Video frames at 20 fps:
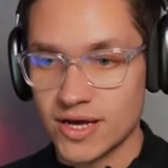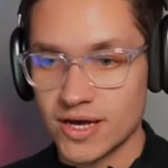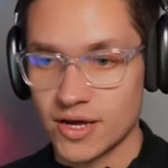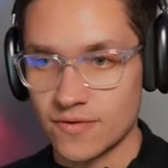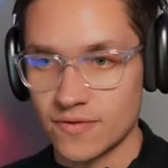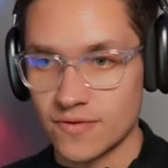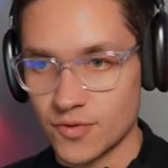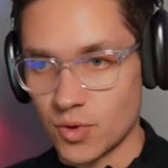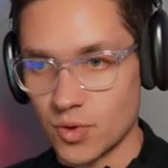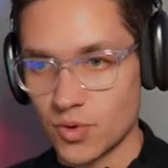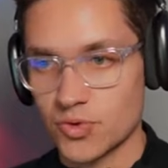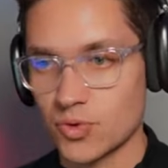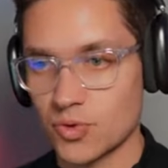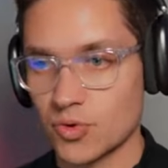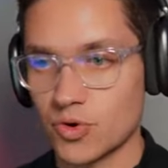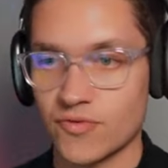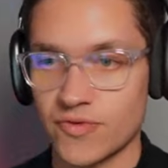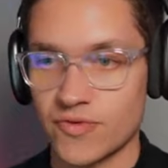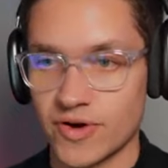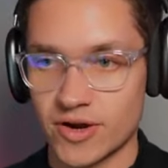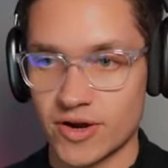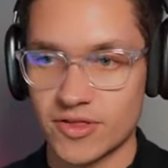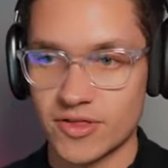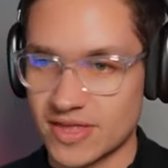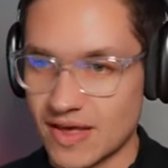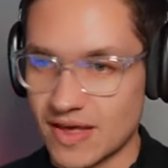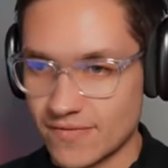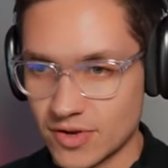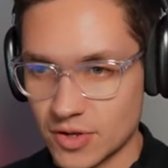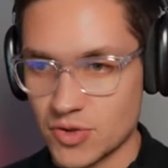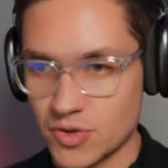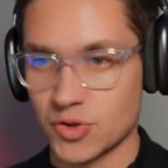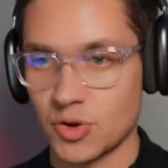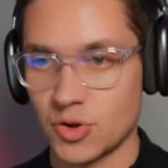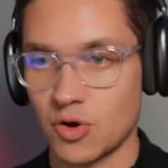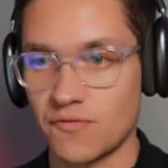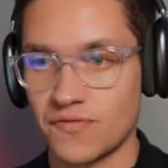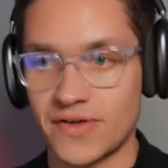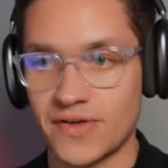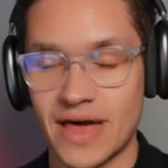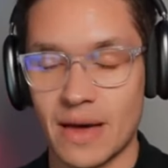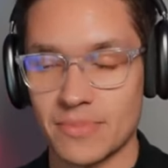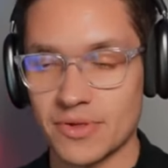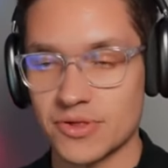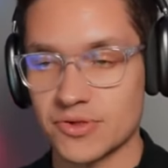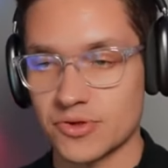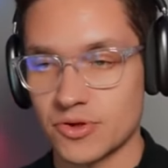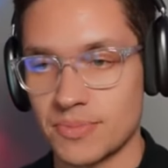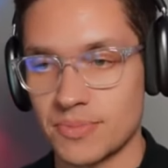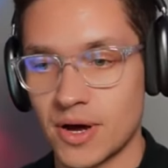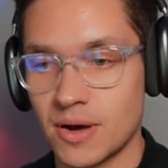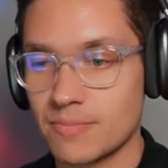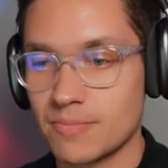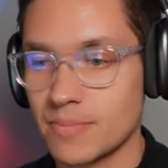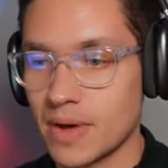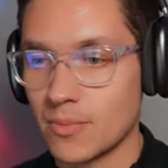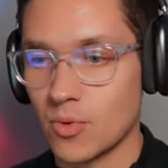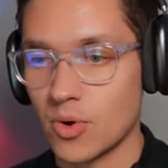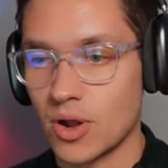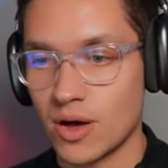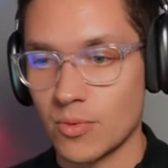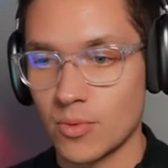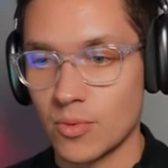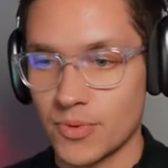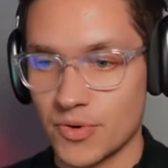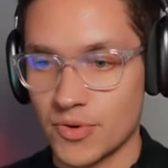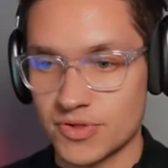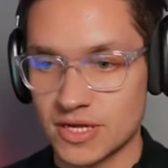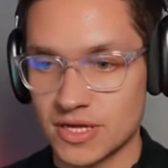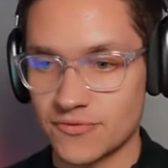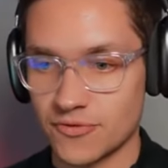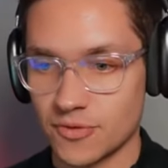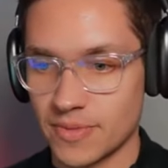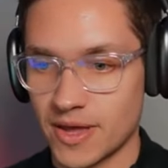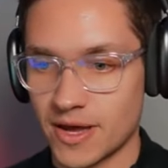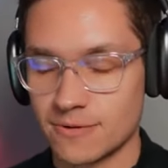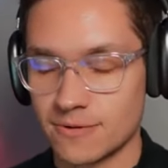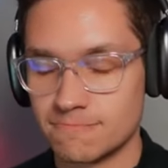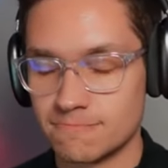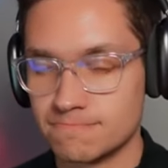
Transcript: and of course your career and just the evolution of that, that'd be super, and we'll we'll proceed from there.